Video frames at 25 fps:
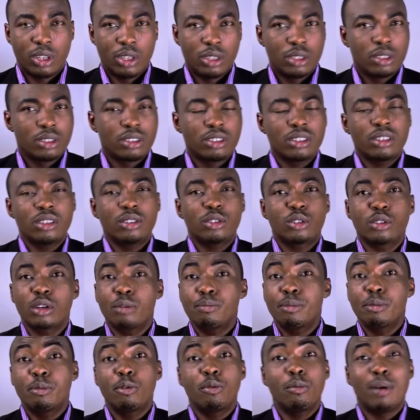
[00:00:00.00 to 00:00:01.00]
See, some
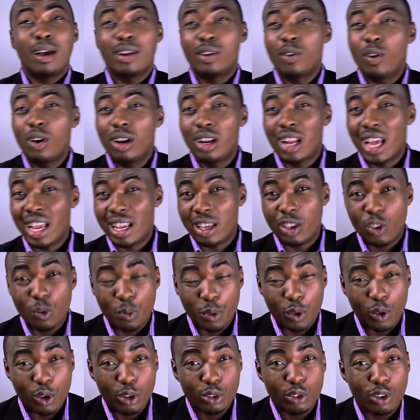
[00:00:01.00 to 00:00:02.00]
people might not like you
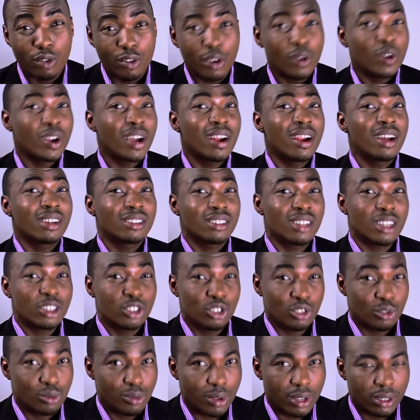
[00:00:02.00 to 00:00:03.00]
because of your character
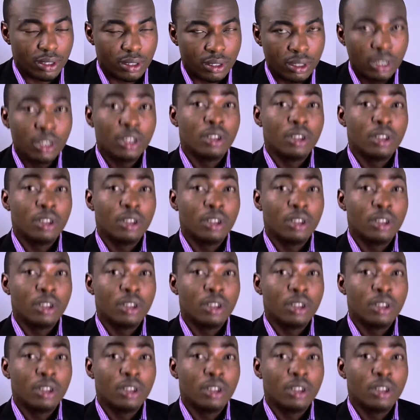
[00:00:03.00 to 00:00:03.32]
strength,